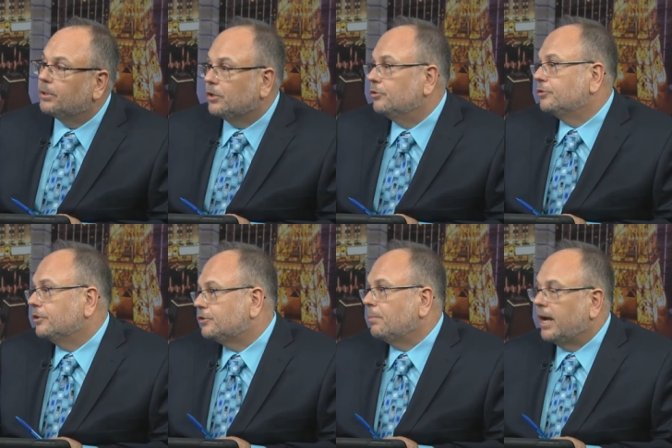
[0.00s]
but those are
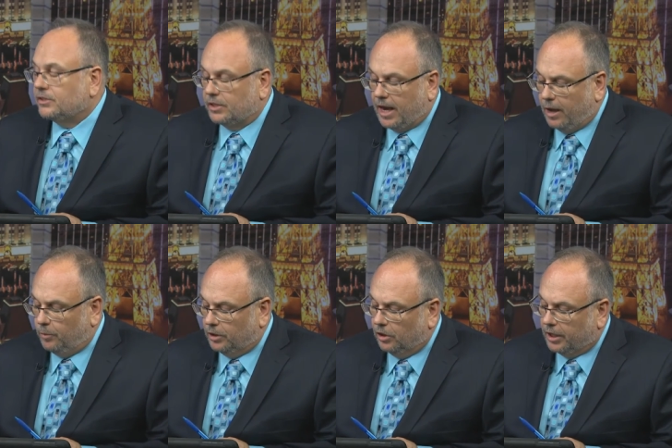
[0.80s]
the spots that I
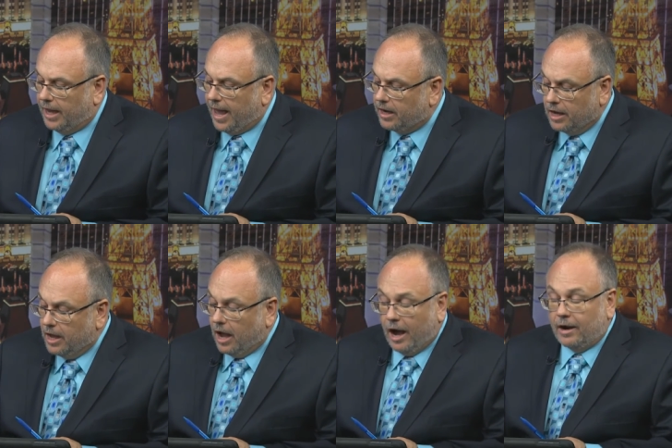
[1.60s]
would look at.
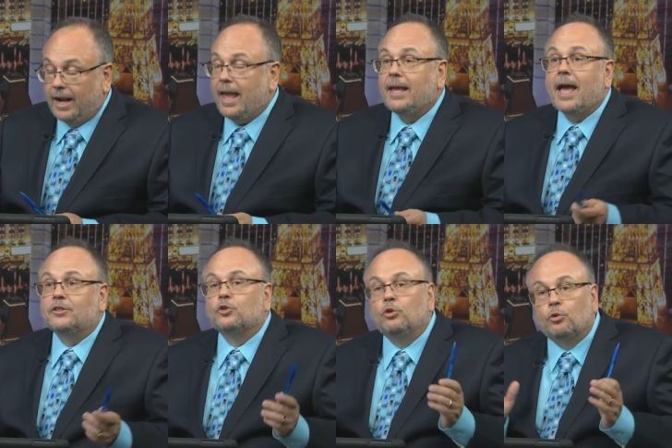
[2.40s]
All right, hey
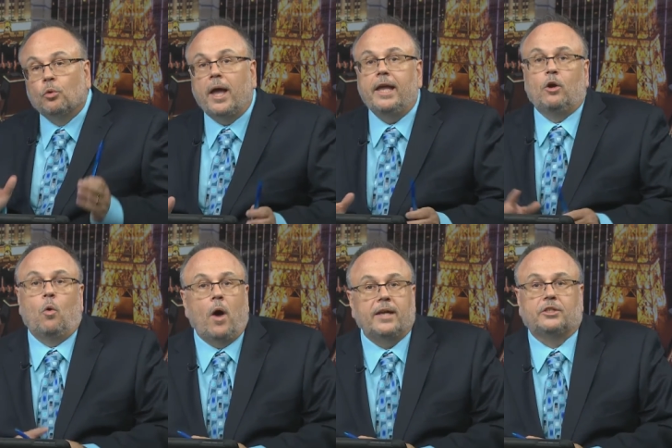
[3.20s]
guys, great
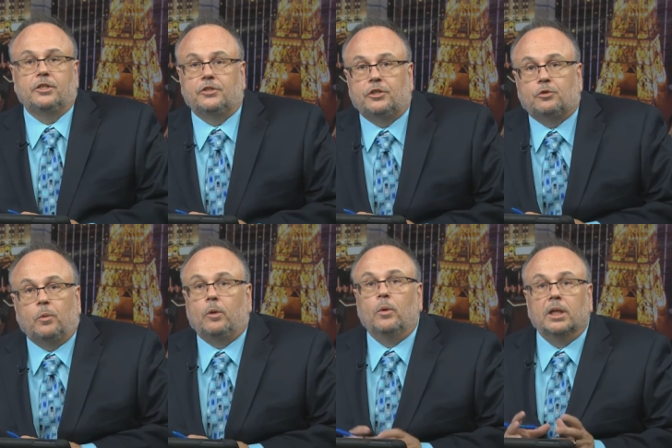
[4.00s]
questions this
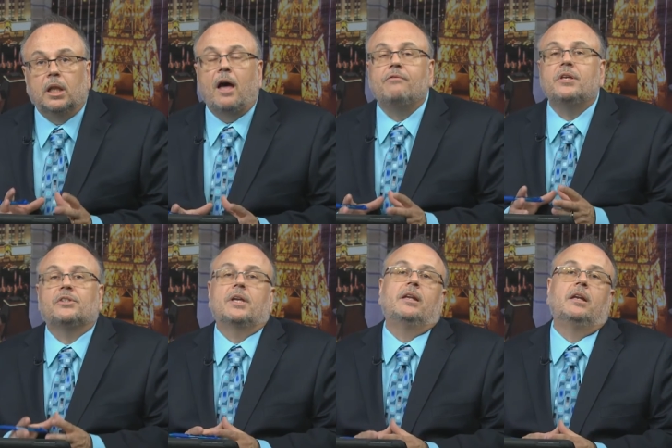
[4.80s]
week. We love you
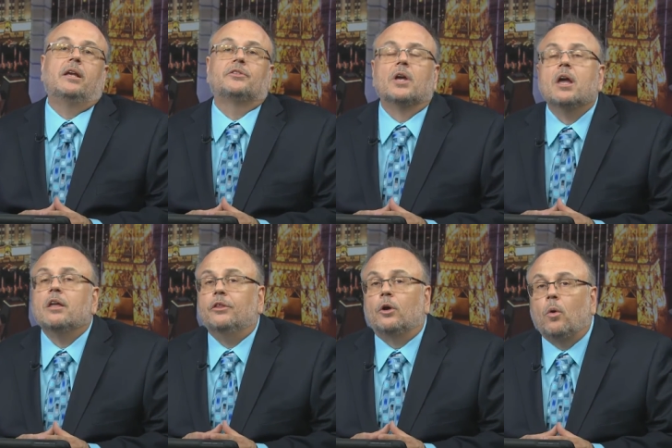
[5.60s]
sending us
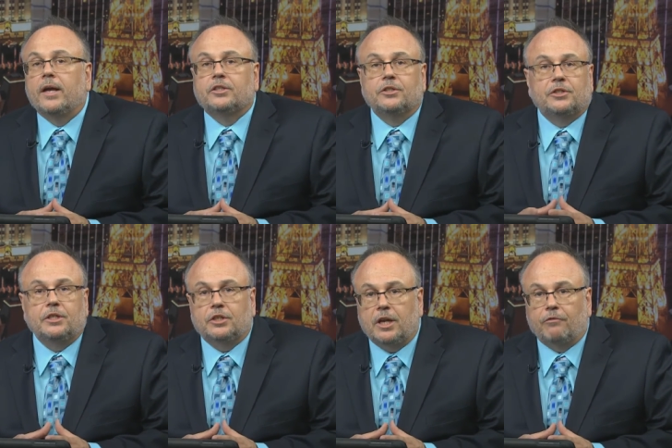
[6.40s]
the questions
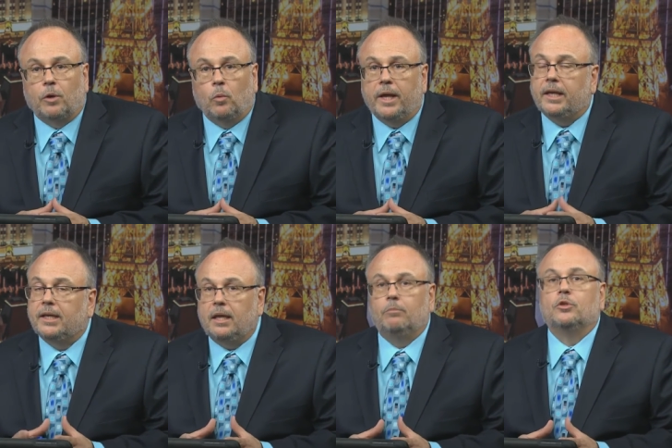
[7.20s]
each and every week.
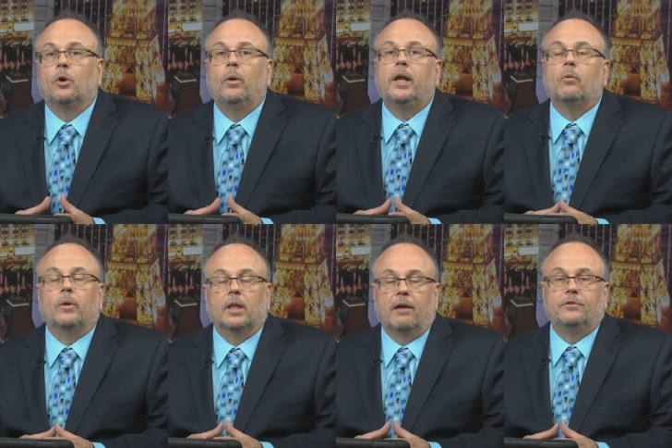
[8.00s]
Keep doing it.
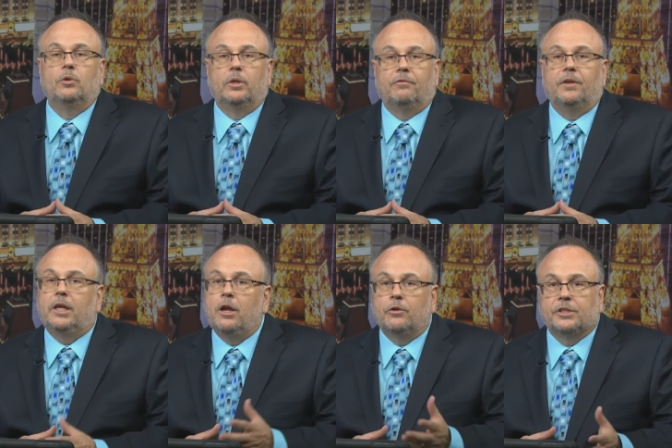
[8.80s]
We love doing the
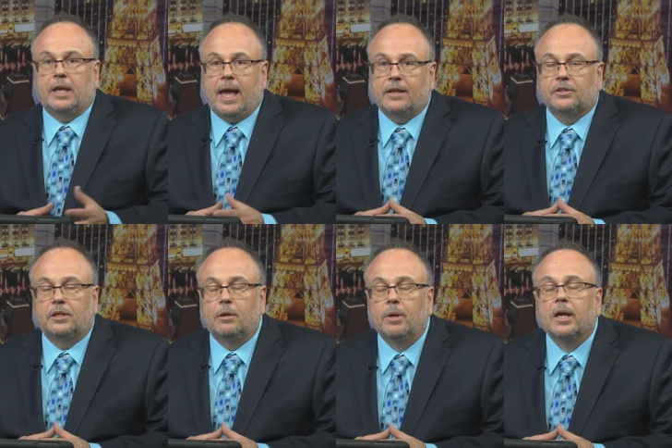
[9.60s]
videos and
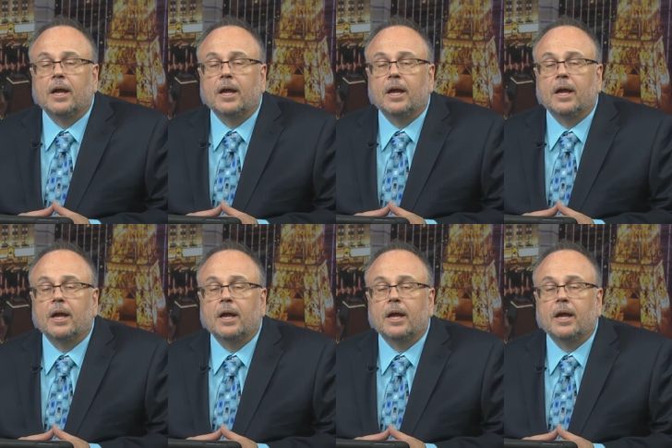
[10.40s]
asking them.